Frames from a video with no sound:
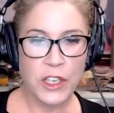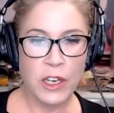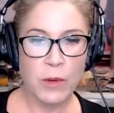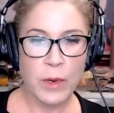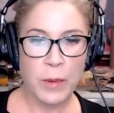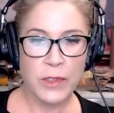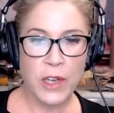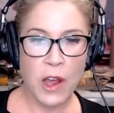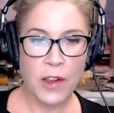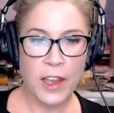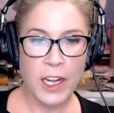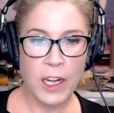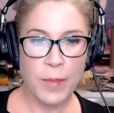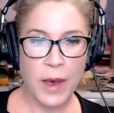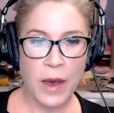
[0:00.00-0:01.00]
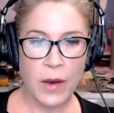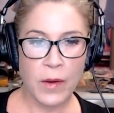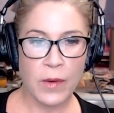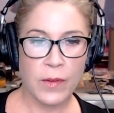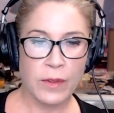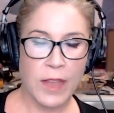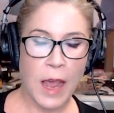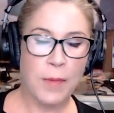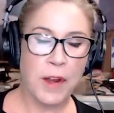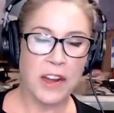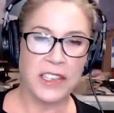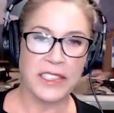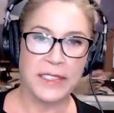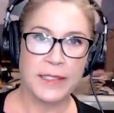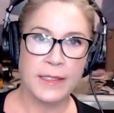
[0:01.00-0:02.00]
the show, we were talking about
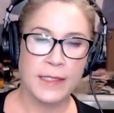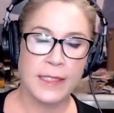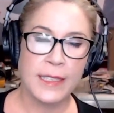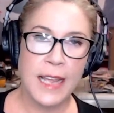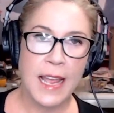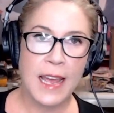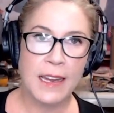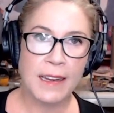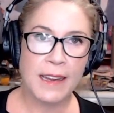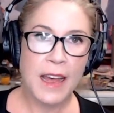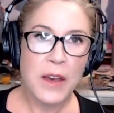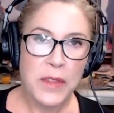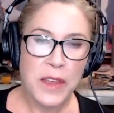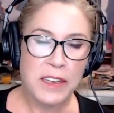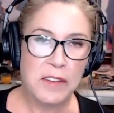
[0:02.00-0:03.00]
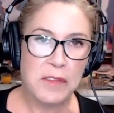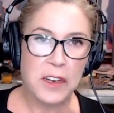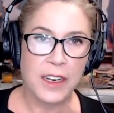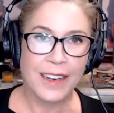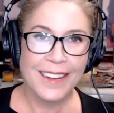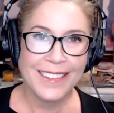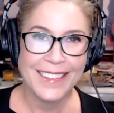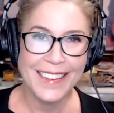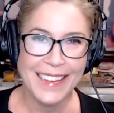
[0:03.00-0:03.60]
libraries and how they differ